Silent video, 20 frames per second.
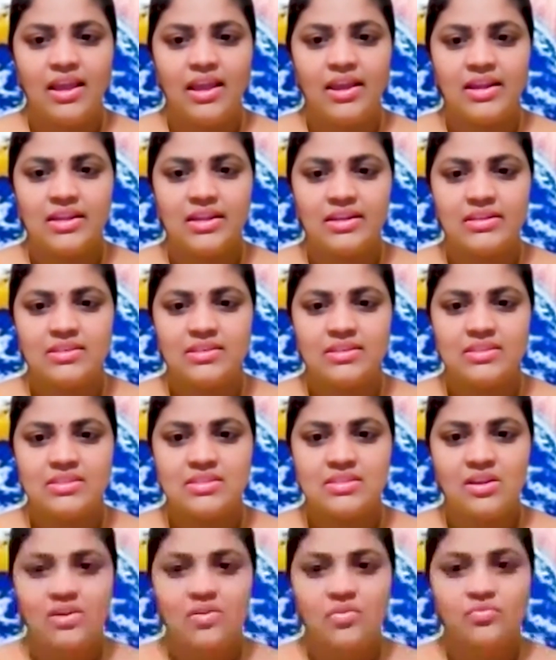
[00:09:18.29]
and
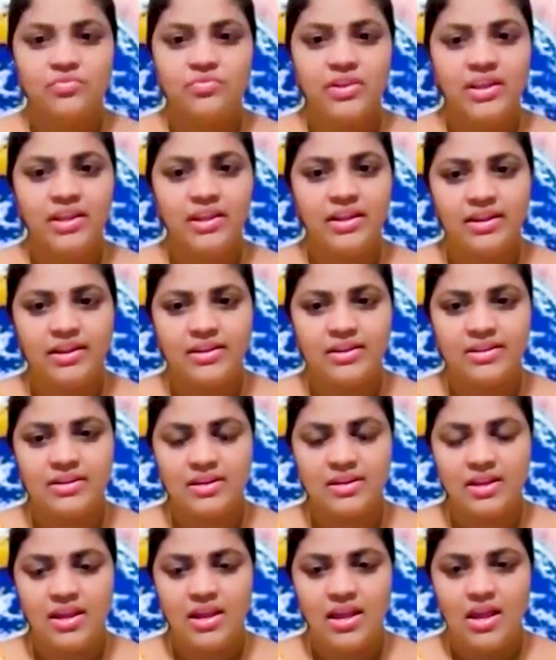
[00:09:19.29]
where
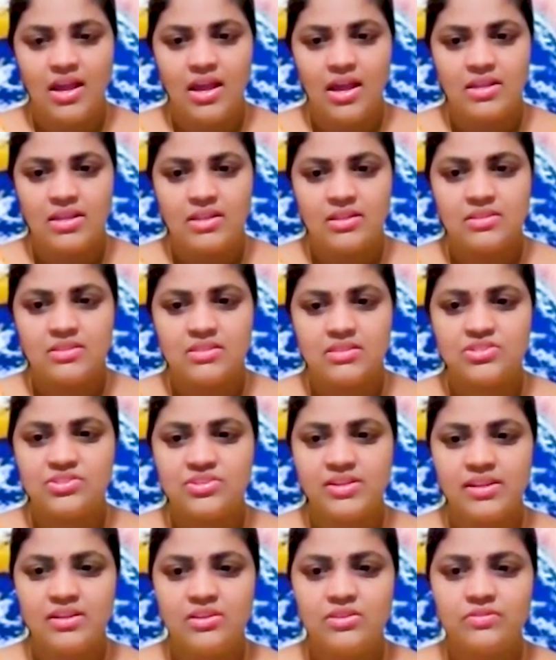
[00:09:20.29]
the
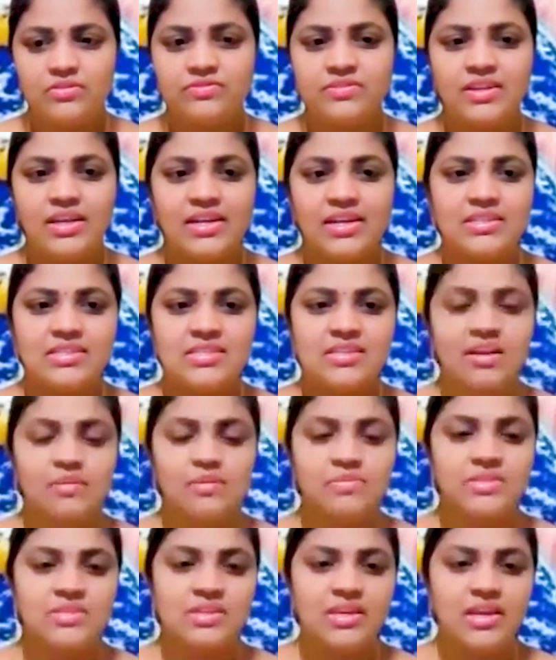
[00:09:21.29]
strand of lights
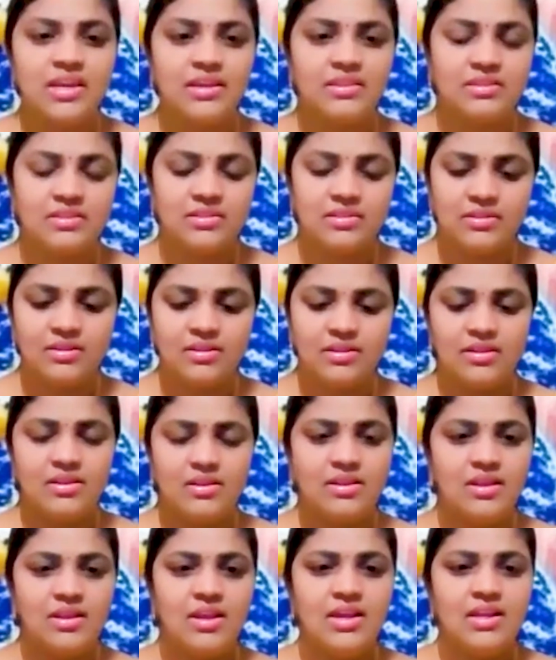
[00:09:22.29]
come together.
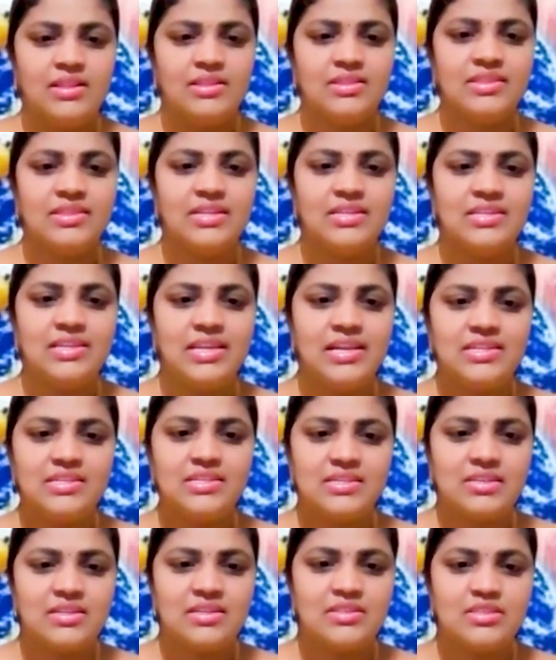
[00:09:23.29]
The
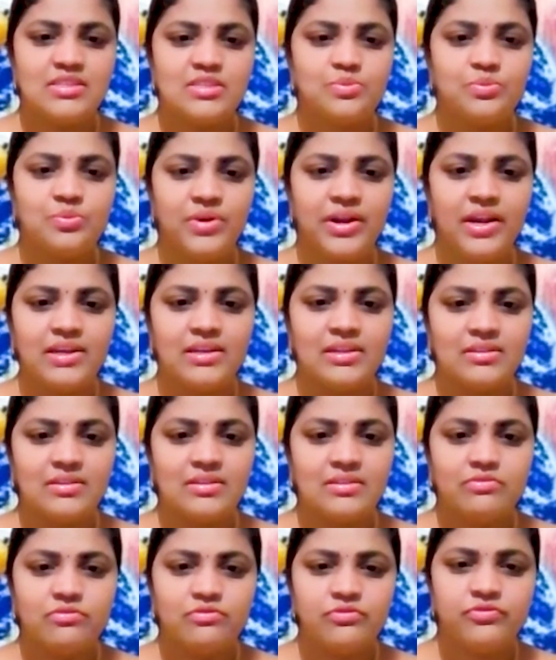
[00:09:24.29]
net is spread
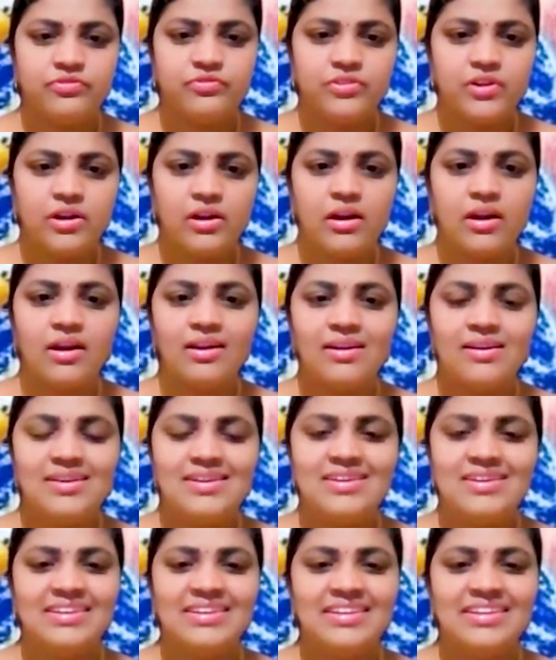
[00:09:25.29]
far
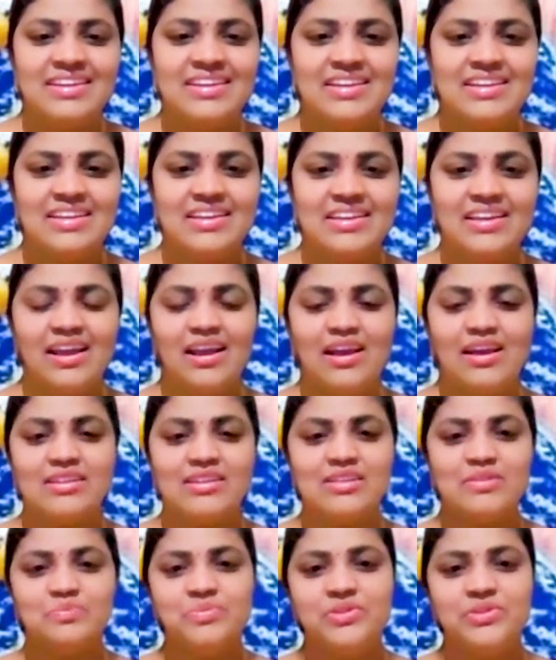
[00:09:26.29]

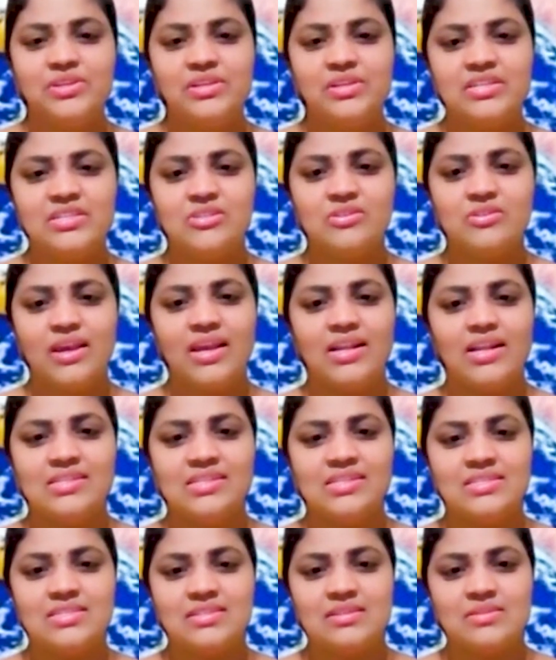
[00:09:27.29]
and appear to
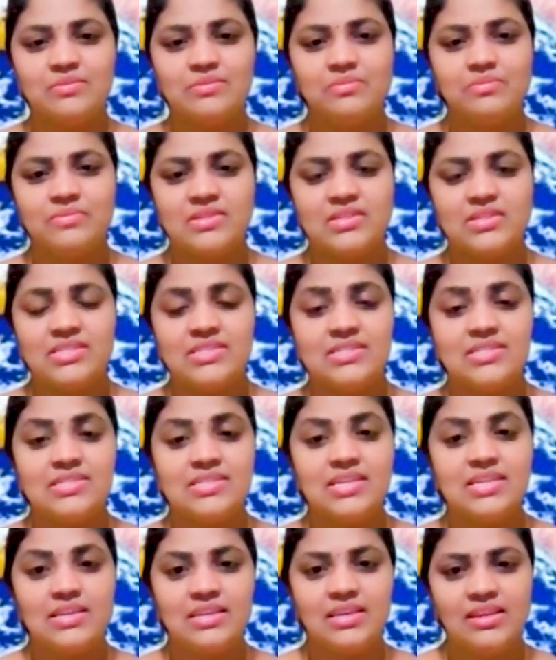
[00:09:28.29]
held
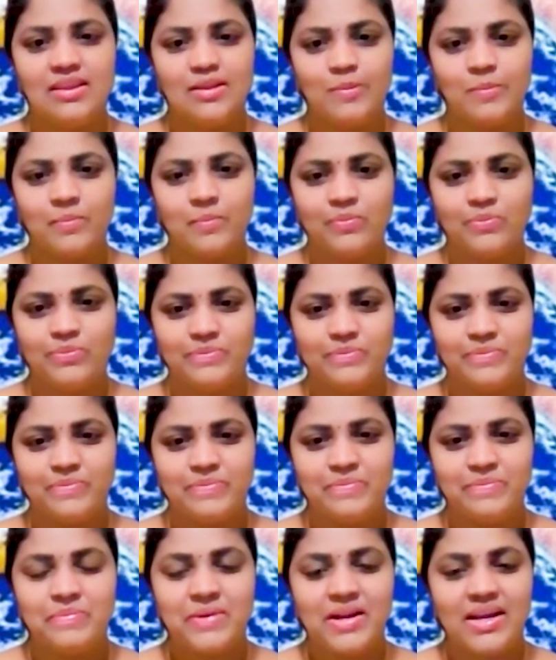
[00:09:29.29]
steady
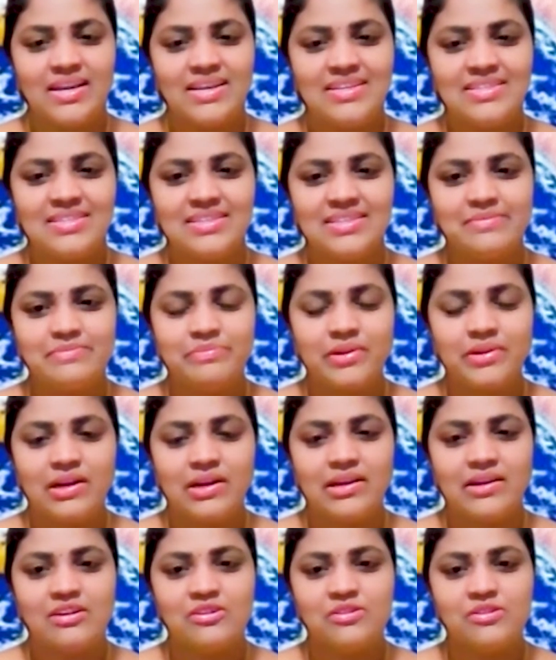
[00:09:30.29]
by the
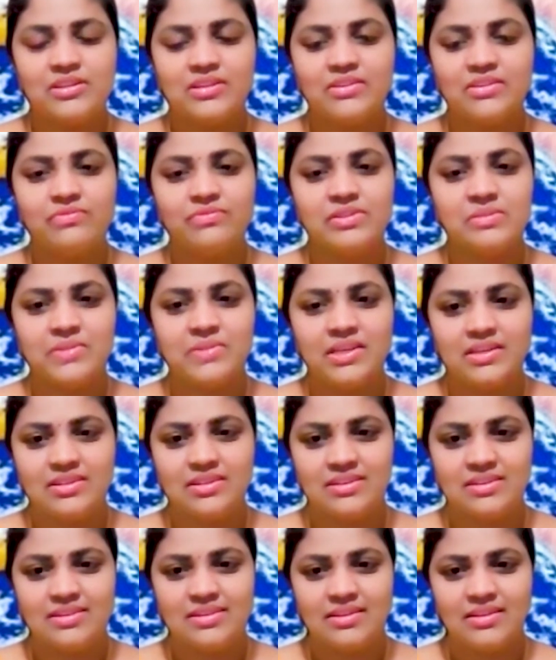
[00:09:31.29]
empowered
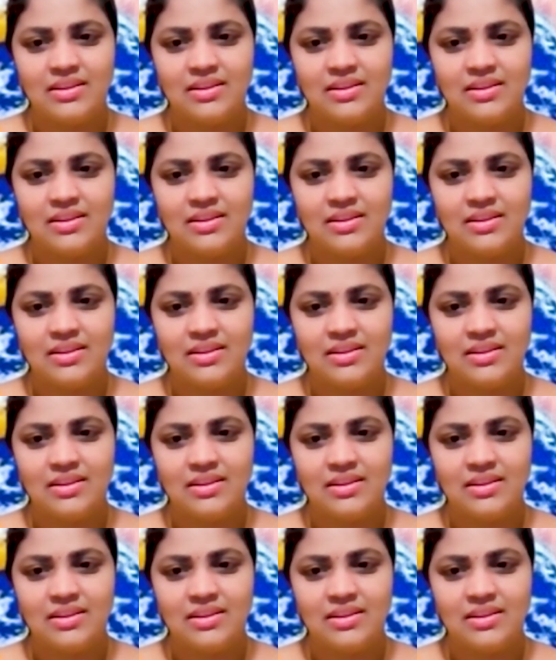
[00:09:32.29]
women.